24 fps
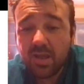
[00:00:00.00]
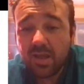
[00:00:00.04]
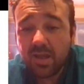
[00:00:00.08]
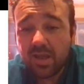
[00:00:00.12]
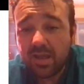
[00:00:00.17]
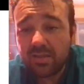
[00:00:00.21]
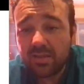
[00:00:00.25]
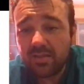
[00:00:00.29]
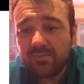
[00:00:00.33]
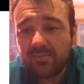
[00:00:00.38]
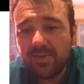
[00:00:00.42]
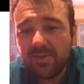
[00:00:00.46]

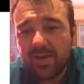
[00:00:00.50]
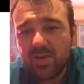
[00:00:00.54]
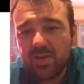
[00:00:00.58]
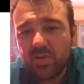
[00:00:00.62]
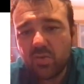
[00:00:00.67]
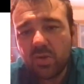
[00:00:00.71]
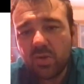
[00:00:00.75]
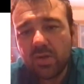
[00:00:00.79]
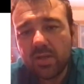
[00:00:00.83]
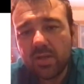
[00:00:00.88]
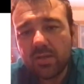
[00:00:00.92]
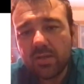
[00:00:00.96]
and
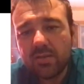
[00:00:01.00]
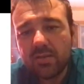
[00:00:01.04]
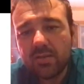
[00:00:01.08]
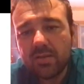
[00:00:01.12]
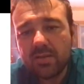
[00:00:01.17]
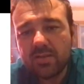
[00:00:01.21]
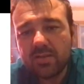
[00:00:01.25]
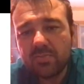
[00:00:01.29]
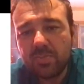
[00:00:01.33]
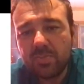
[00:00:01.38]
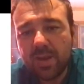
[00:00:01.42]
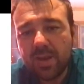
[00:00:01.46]
eventually
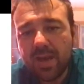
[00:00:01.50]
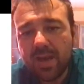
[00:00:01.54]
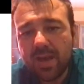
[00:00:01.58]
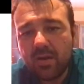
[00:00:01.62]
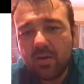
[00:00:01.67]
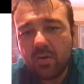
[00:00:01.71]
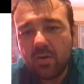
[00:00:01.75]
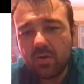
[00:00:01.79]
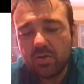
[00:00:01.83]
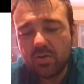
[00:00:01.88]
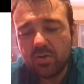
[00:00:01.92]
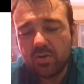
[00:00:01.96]
these black
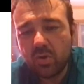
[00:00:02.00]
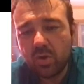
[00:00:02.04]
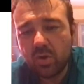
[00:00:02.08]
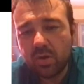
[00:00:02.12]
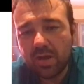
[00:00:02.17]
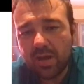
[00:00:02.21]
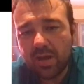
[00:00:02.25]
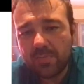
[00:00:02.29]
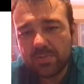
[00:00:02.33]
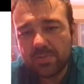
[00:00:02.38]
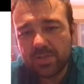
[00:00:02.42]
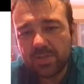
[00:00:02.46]
holes
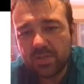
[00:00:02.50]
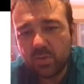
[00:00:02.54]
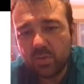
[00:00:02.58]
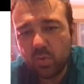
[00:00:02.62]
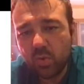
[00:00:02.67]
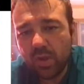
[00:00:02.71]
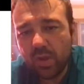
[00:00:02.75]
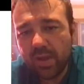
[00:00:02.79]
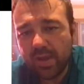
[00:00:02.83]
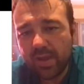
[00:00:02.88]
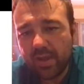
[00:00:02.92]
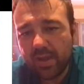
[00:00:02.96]
collapse
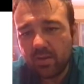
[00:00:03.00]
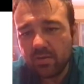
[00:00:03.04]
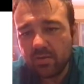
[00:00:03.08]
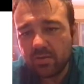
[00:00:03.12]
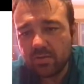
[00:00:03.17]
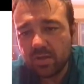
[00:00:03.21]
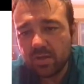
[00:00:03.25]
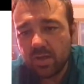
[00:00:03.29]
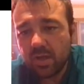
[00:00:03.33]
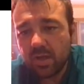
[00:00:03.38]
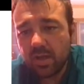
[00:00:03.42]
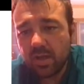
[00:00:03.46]
into halos.